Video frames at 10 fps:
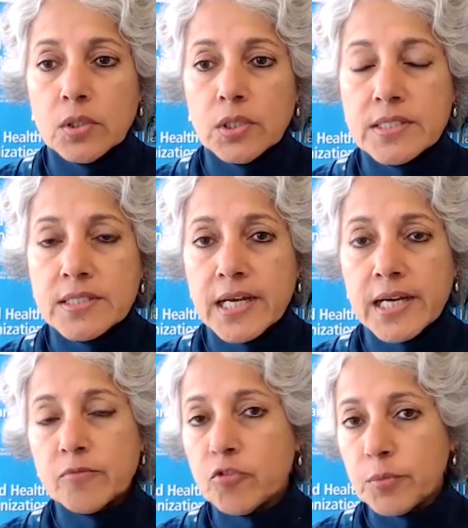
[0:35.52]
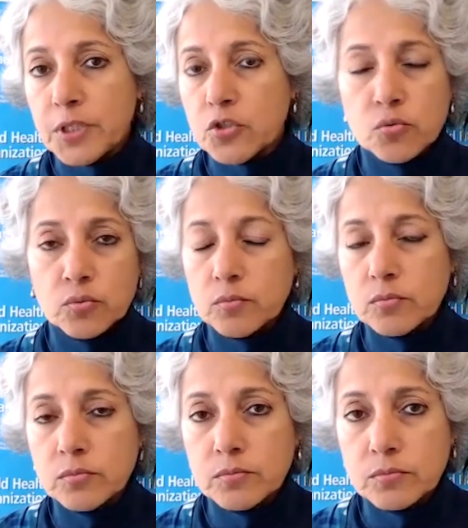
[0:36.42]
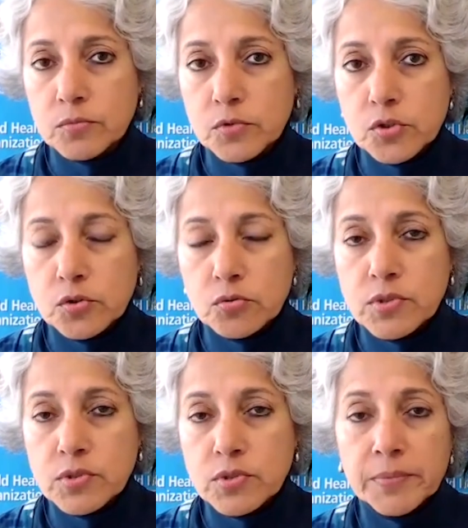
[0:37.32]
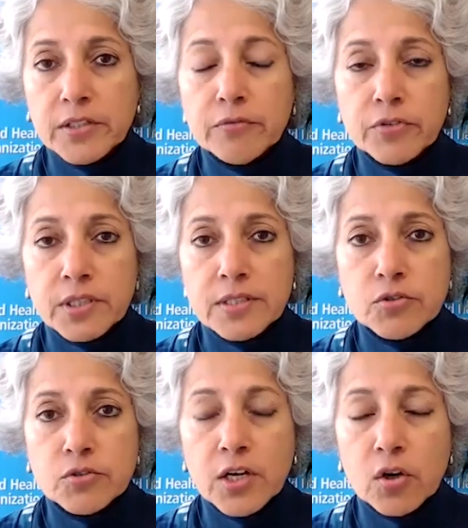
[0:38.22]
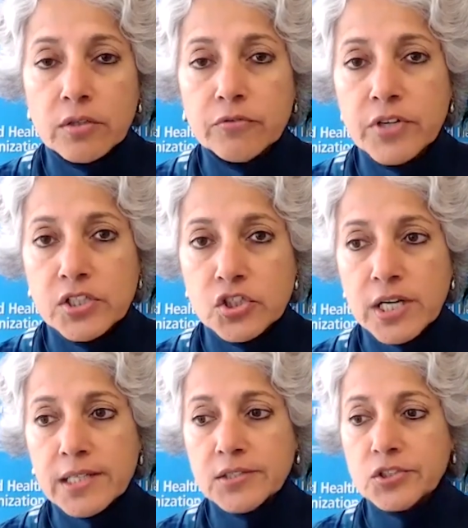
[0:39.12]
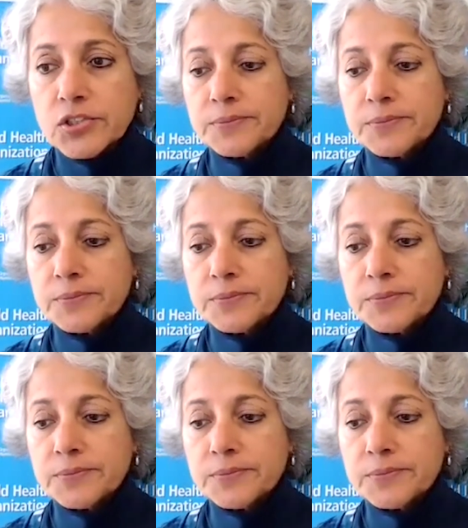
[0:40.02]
it's time for me to do something different, take on a fresh challenge.